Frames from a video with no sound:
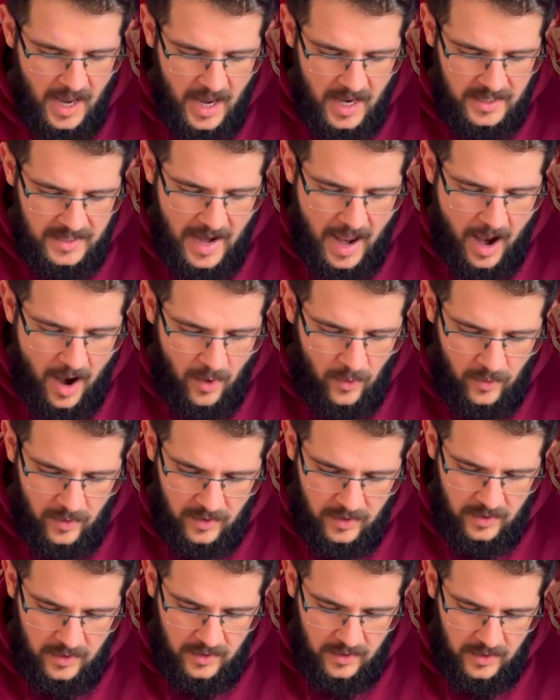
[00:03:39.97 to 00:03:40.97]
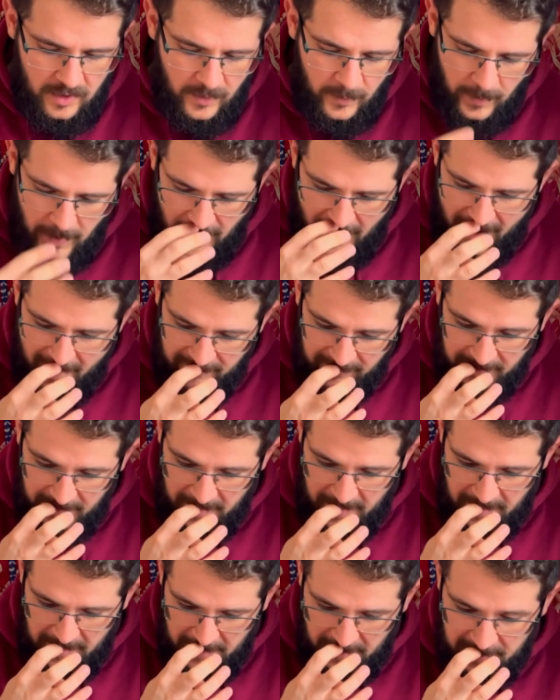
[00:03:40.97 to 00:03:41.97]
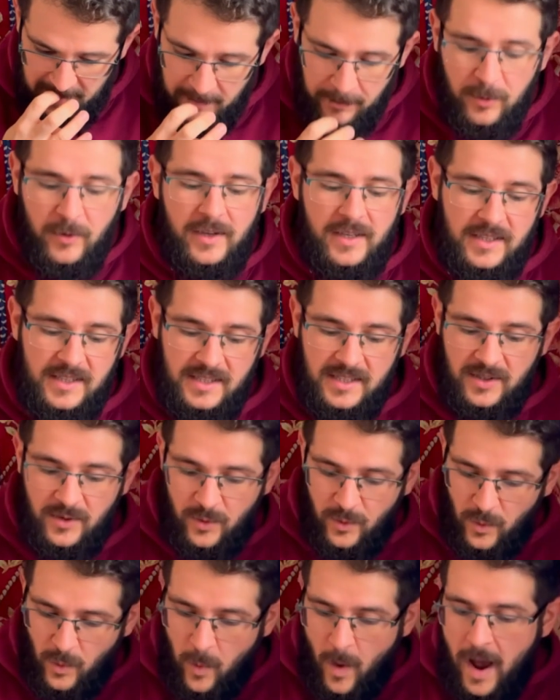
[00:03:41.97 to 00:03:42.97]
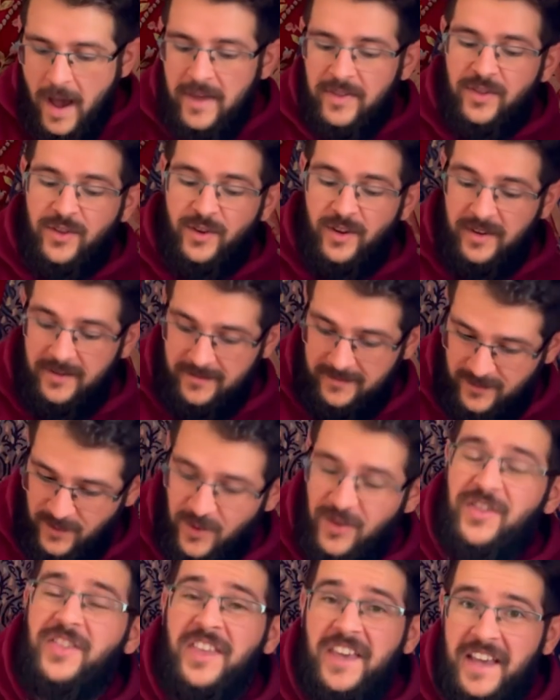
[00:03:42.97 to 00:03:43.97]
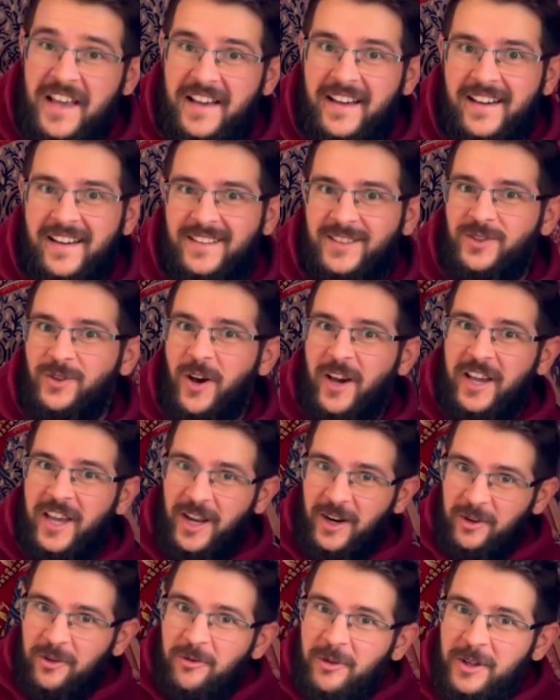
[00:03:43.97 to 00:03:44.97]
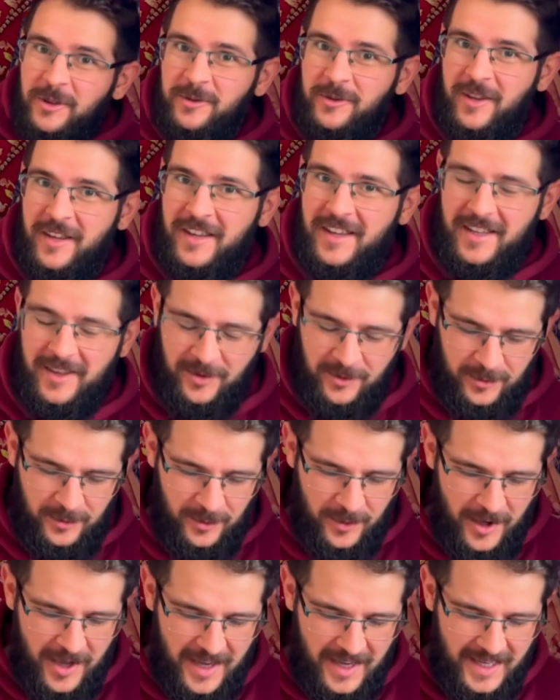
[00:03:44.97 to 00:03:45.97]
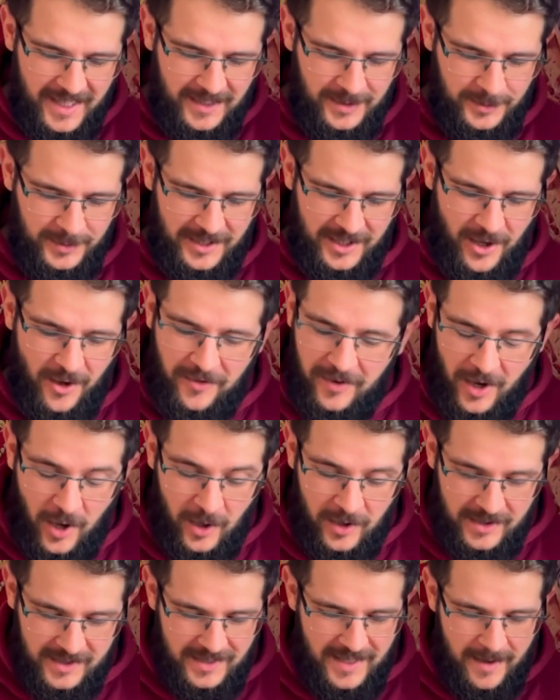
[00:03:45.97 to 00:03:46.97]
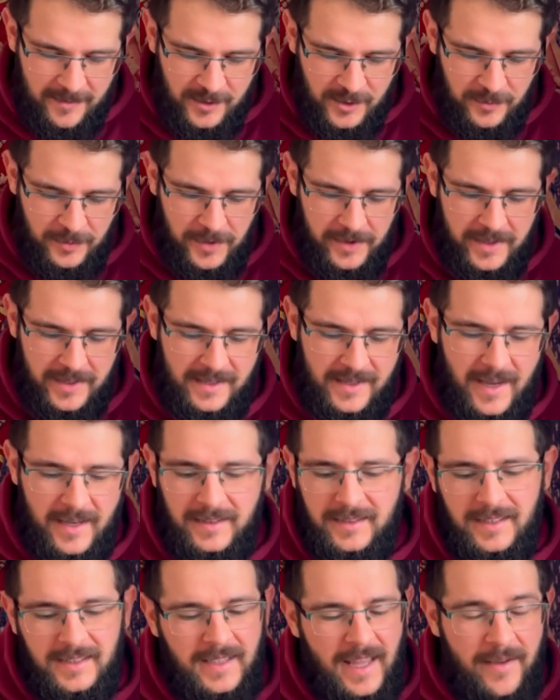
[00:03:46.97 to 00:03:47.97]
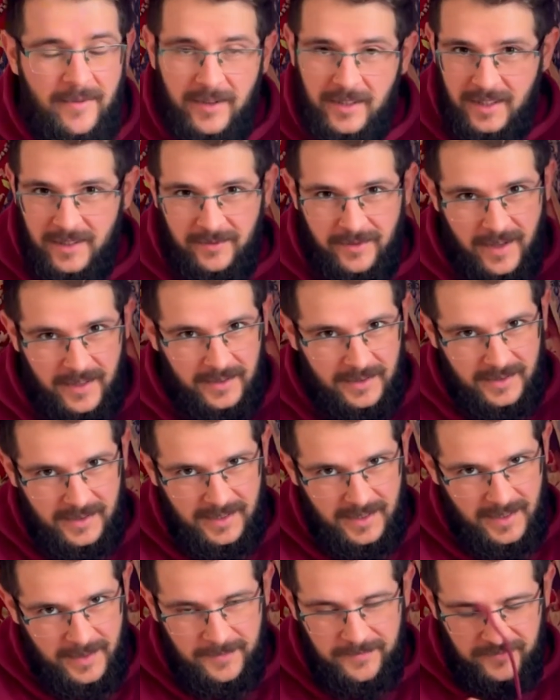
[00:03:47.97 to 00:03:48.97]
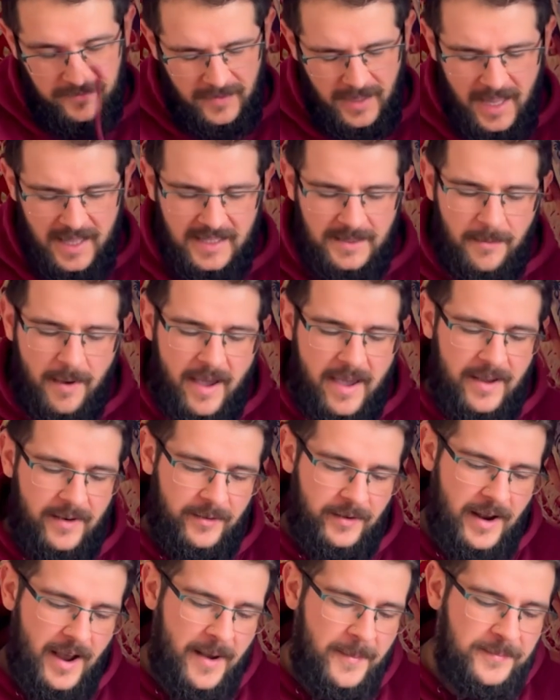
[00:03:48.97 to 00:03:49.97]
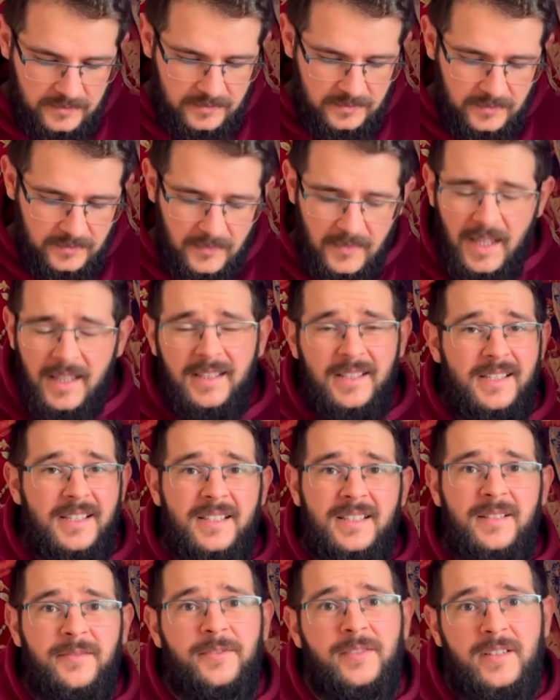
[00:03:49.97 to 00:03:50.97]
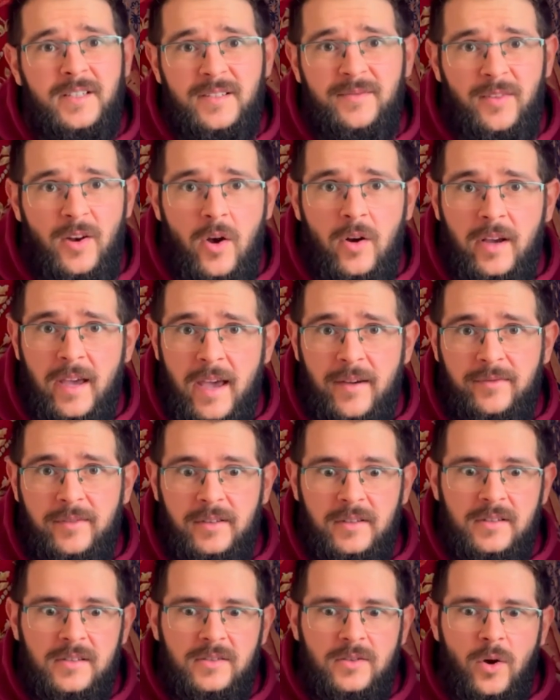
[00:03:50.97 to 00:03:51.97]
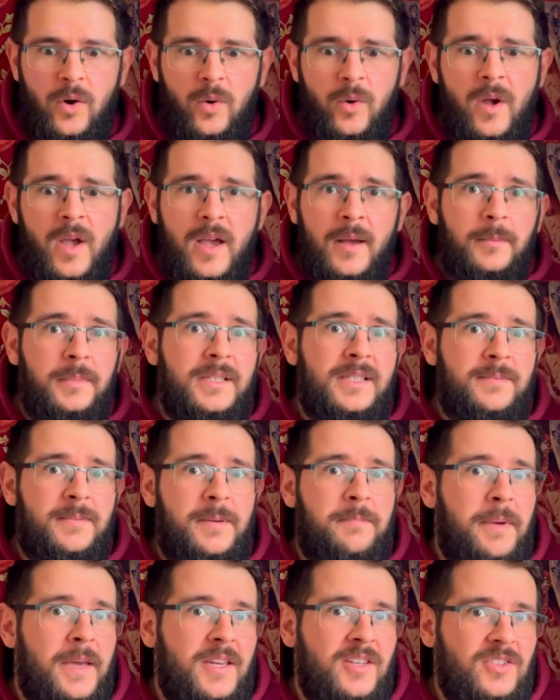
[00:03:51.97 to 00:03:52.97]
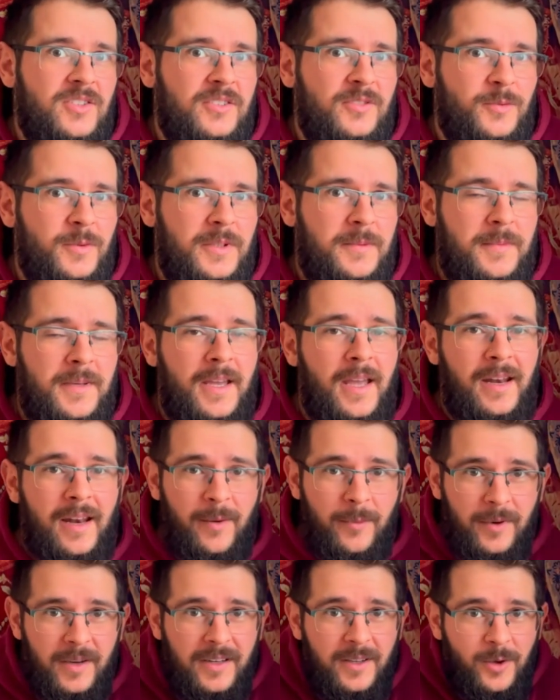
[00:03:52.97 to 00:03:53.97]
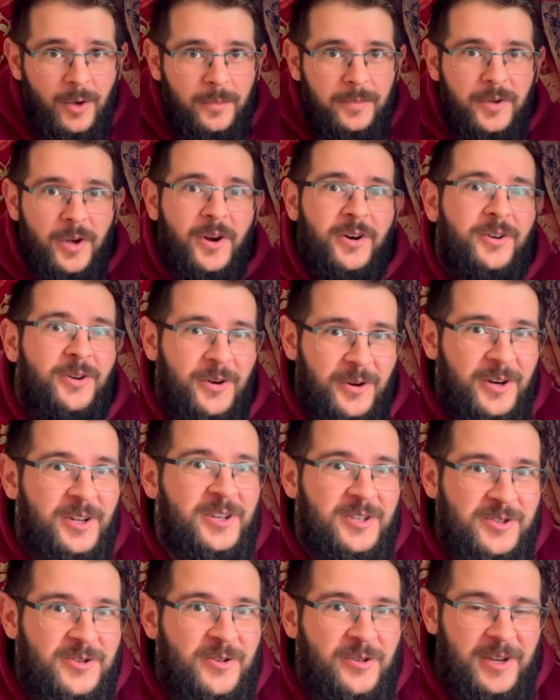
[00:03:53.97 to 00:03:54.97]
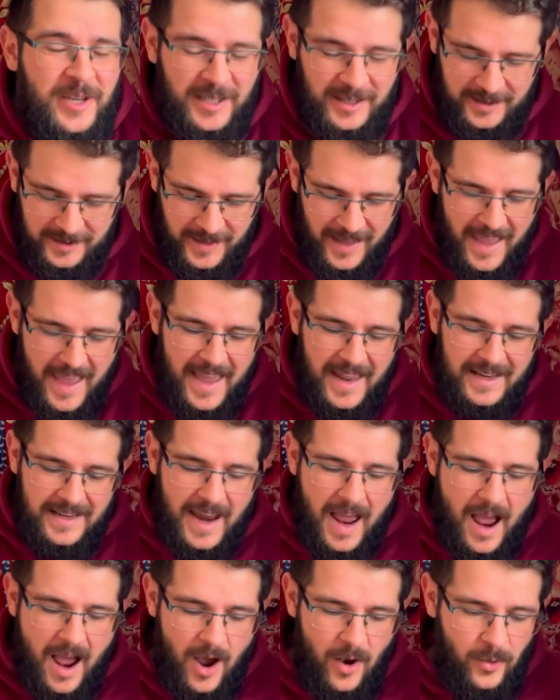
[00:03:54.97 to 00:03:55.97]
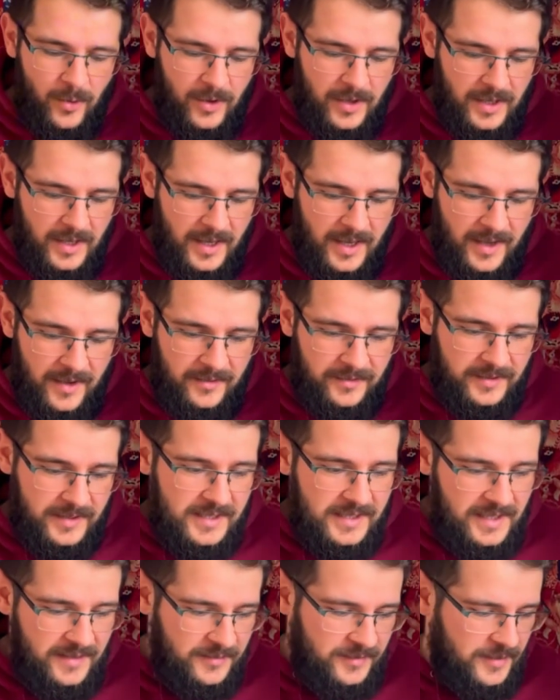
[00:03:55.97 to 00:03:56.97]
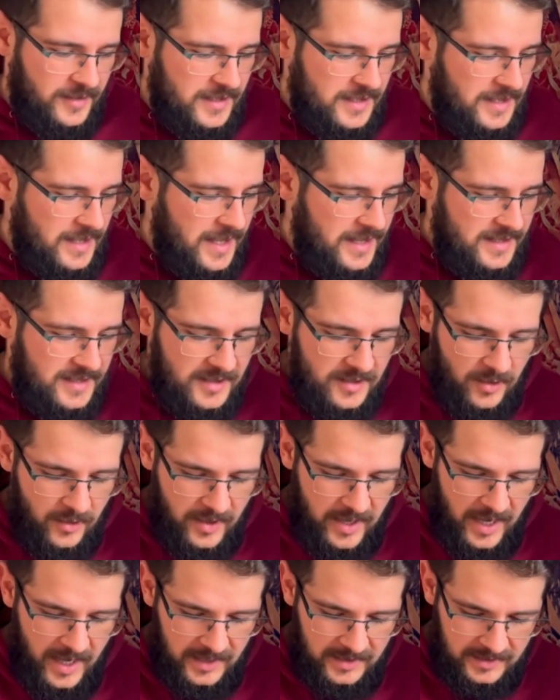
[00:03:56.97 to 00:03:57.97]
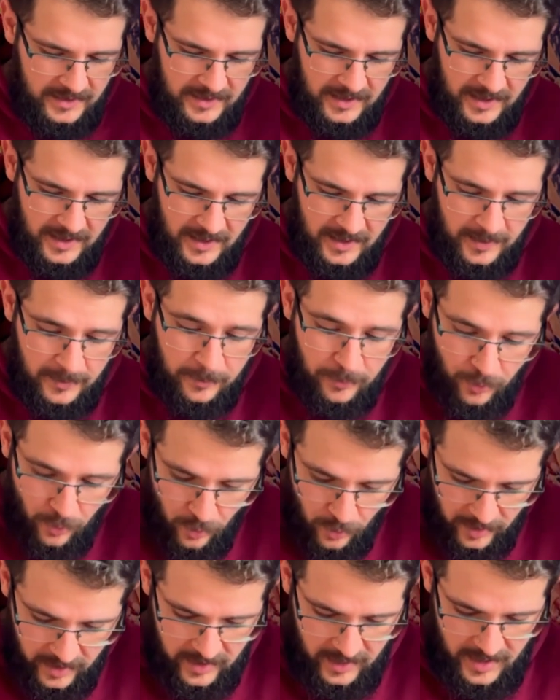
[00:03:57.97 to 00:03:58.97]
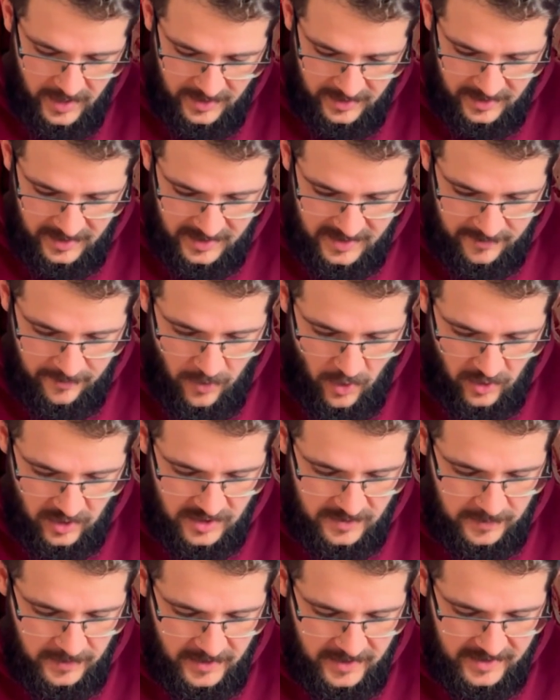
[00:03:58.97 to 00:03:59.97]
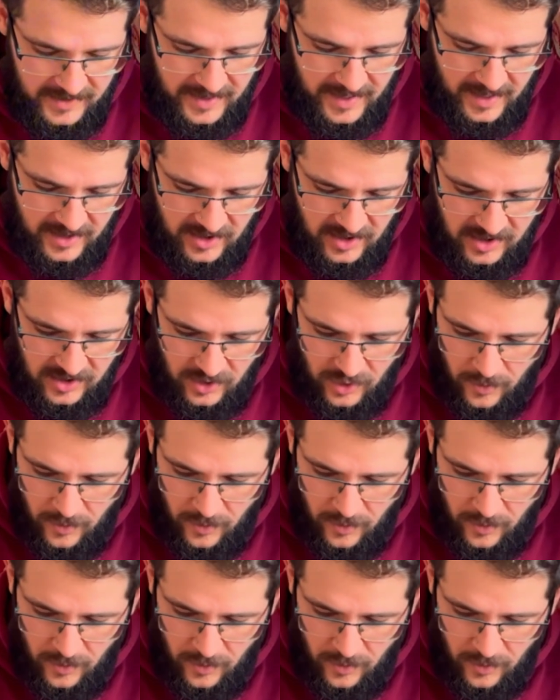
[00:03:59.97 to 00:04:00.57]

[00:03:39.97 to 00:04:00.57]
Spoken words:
Now we have here, the book is quite thick, so I cannot wait to dig into the novel. Honestly, I'm super excited. Everything fantasy, that's my area. This is the first vlog ever, so please be patient with me, and I really hope you're gonna enjoy it. Now, first thing first, let's locate the book in this box because there are just so